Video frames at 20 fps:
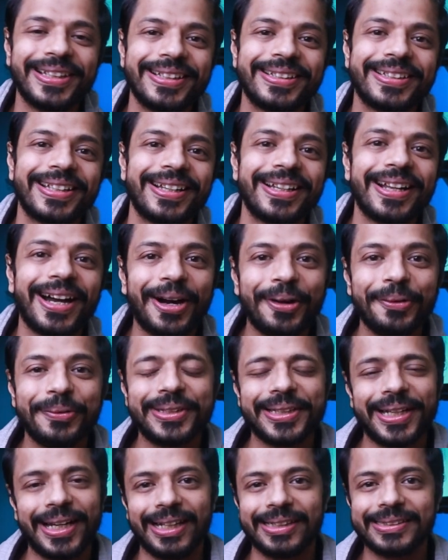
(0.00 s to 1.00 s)
on it and
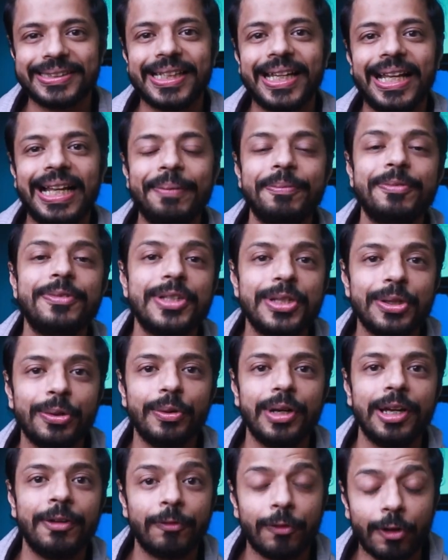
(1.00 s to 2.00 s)
how it has helped
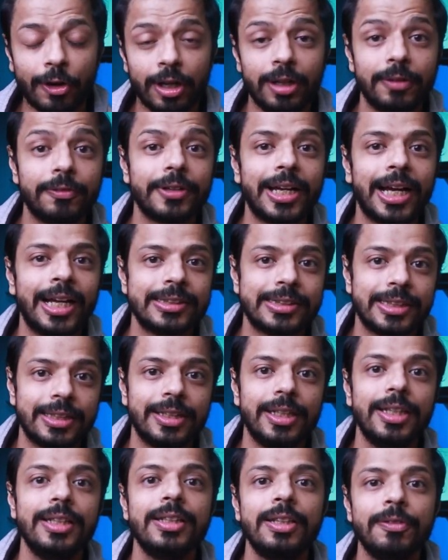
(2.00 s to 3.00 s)
you evolve as
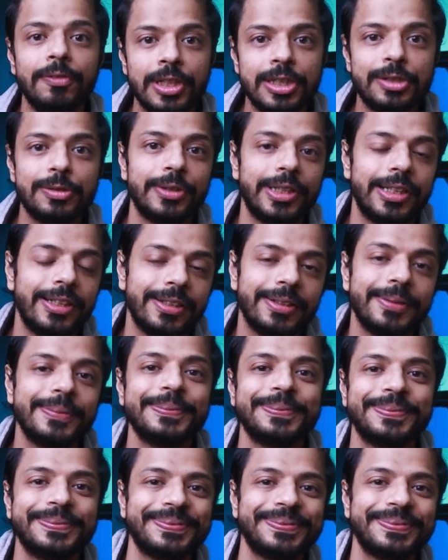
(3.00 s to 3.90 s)
an individual.